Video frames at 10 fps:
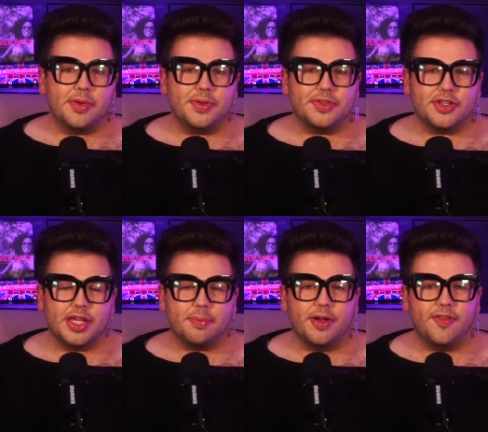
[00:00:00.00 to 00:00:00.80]
use
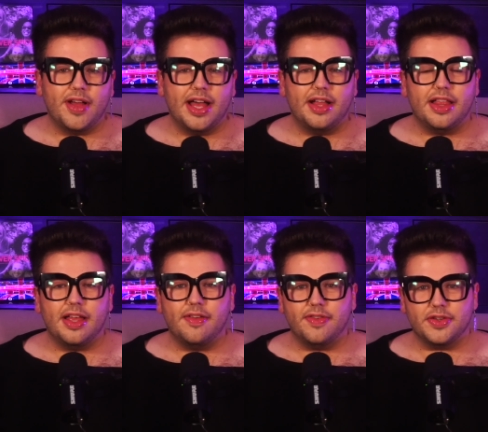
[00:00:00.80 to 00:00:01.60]
Chic Profile
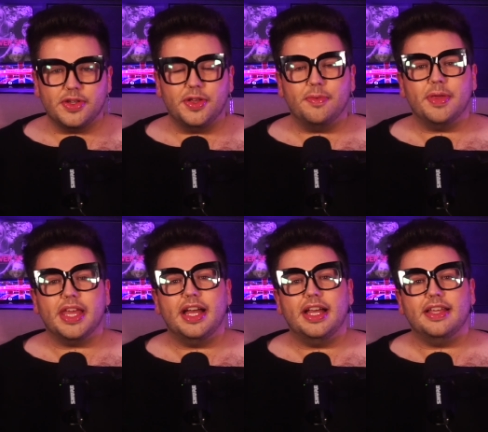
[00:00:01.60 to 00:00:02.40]
Official
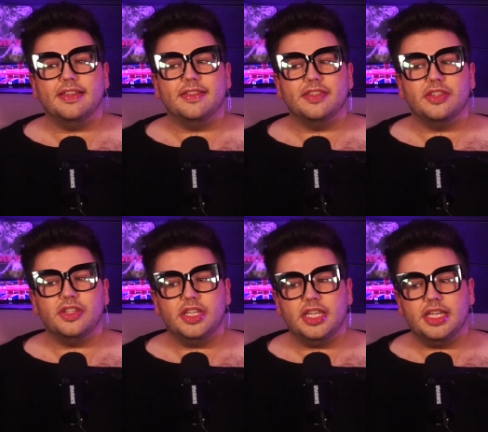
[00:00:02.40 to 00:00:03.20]
because
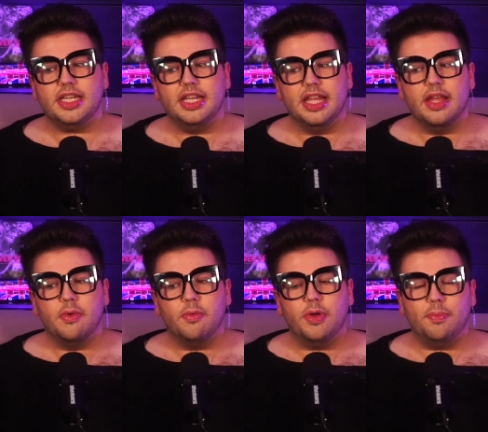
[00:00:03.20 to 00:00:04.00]
she
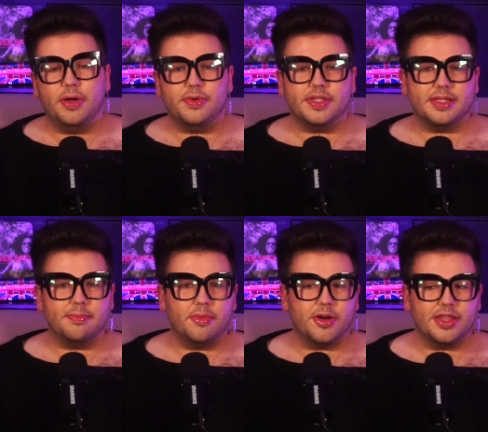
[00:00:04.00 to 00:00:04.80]
We'll post some
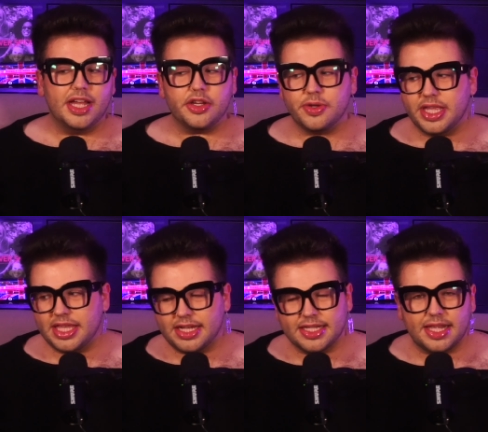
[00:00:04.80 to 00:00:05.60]
more luxury
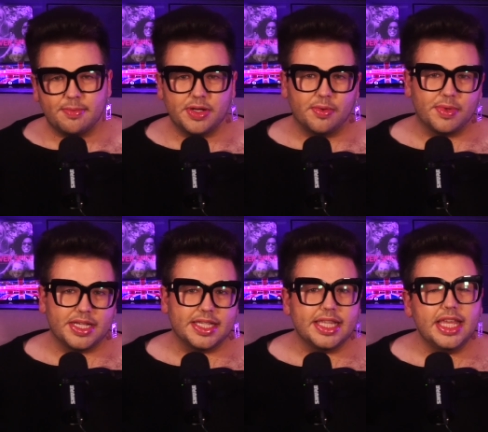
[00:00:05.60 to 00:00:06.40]
things that we don't really
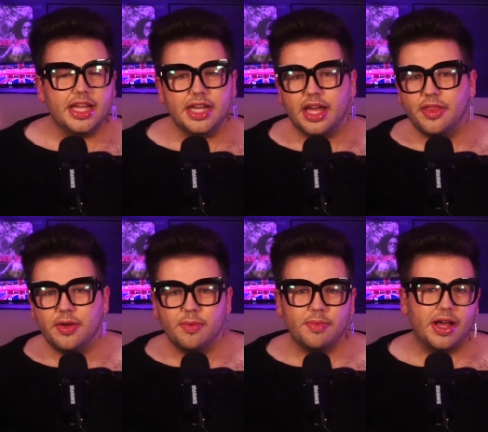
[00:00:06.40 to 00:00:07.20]
see on
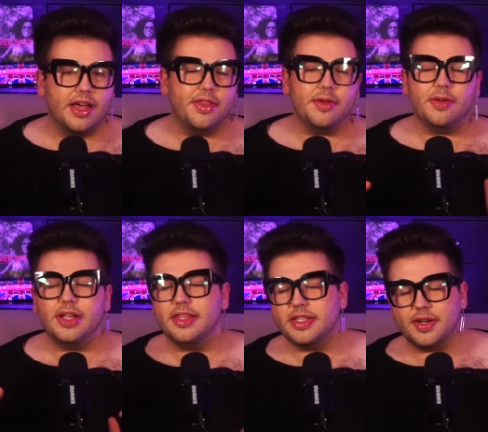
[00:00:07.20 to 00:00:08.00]
other other
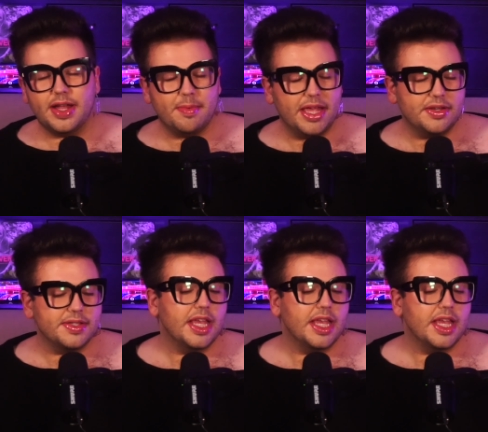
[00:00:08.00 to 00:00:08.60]
Instagram handles.